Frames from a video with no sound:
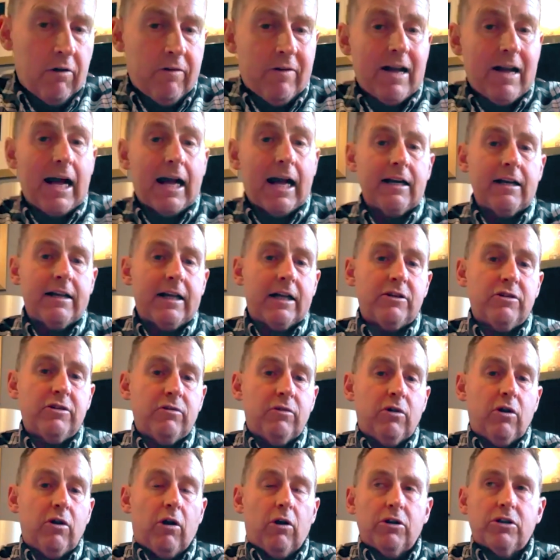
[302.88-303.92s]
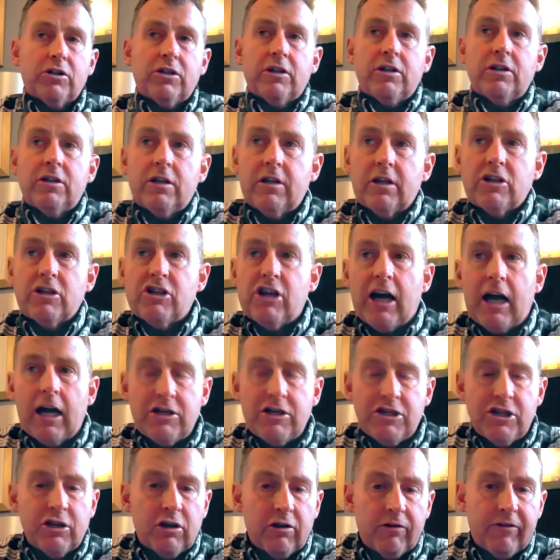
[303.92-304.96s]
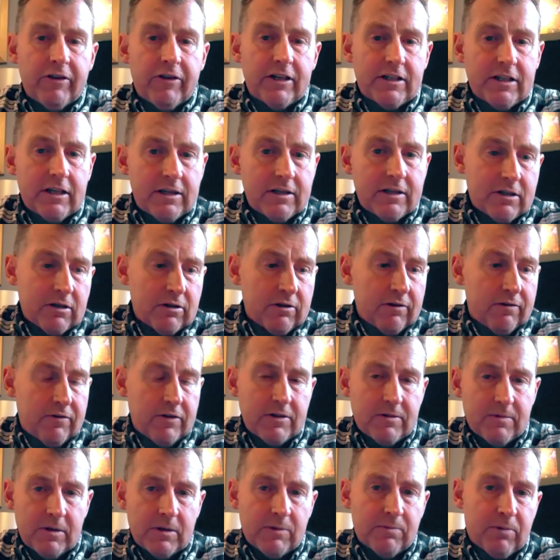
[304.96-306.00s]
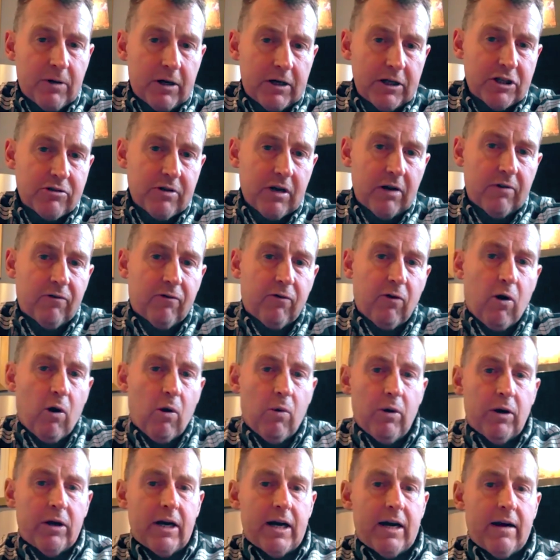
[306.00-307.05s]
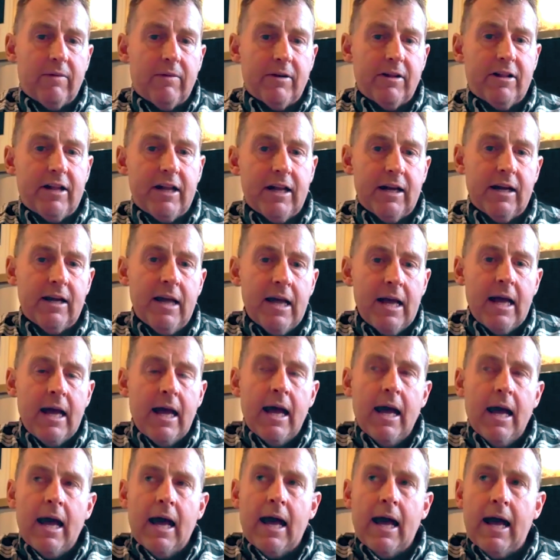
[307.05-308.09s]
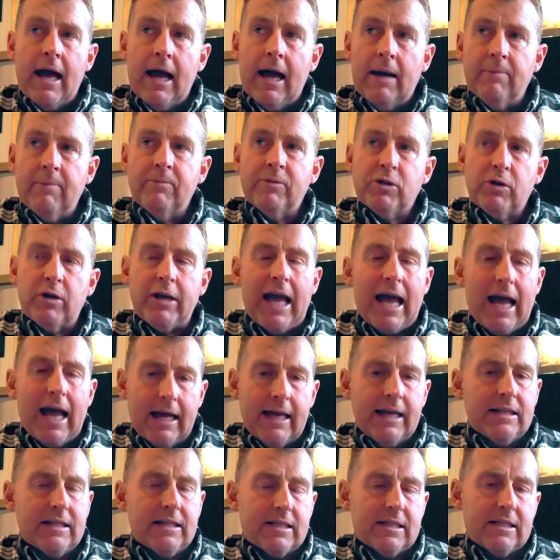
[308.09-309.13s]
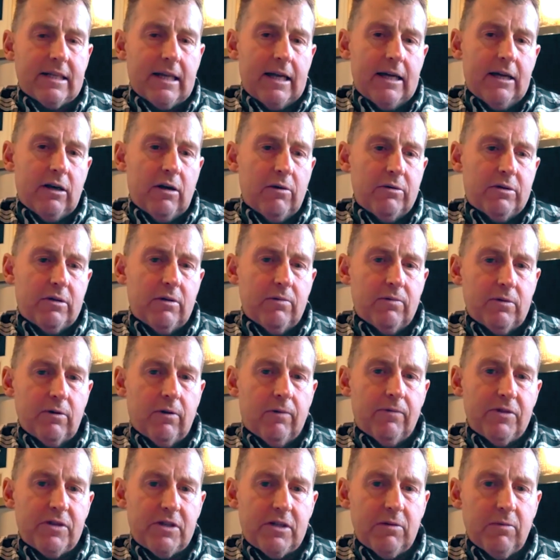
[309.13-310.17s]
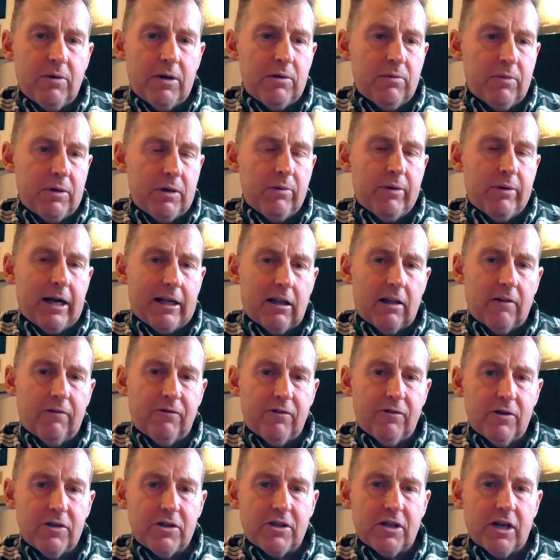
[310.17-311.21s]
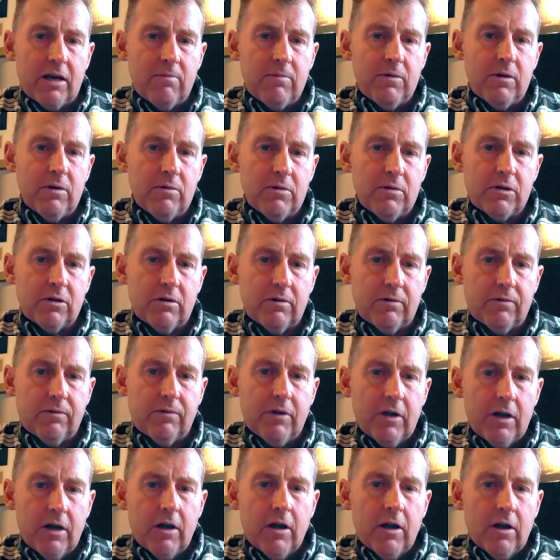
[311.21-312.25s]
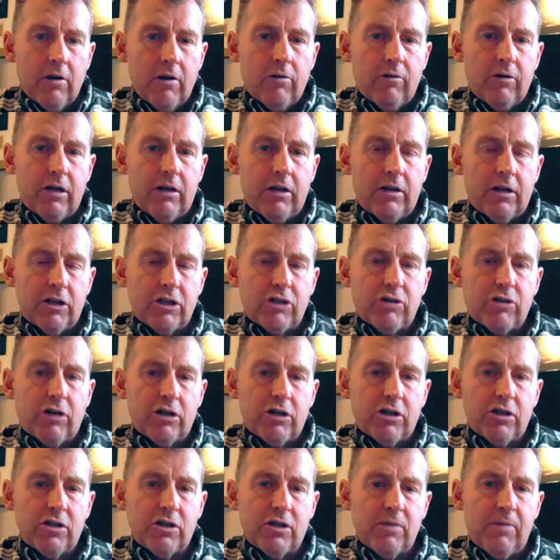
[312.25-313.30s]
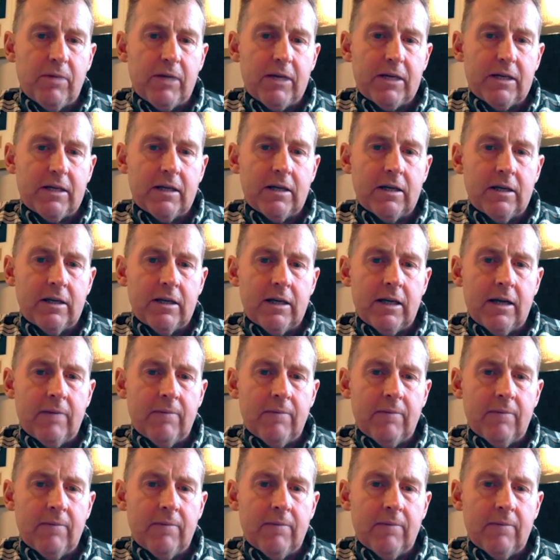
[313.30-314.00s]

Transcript: cattle that you got, and the charging of it, and sort of is pretty straightforward and everything. So yeah, it's obviously when you get to the first time, you sort of read the instructions a bit, and